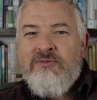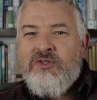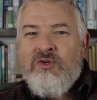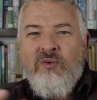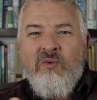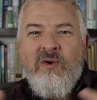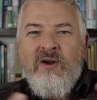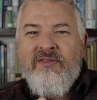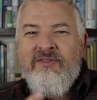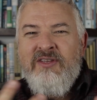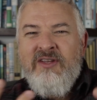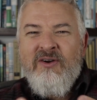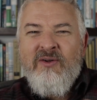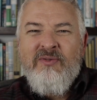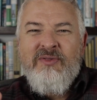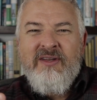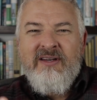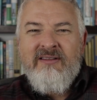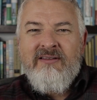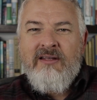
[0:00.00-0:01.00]
So, you know,
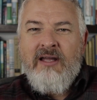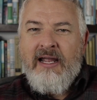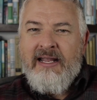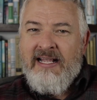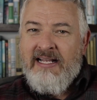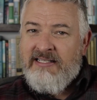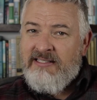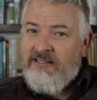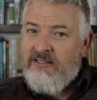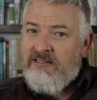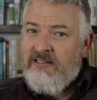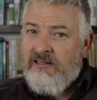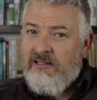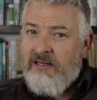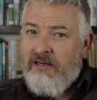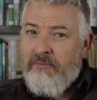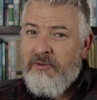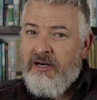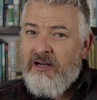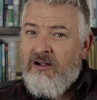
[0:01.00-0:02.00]
the, I guess there's a
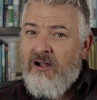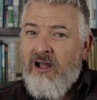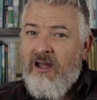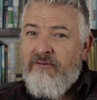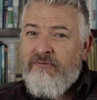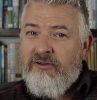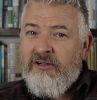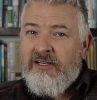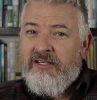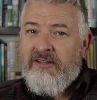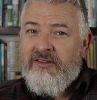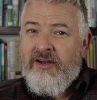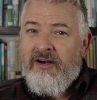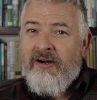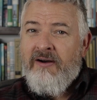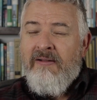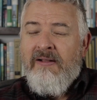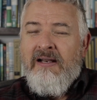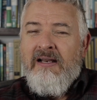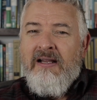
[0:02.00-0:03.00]
little bit of conflict there,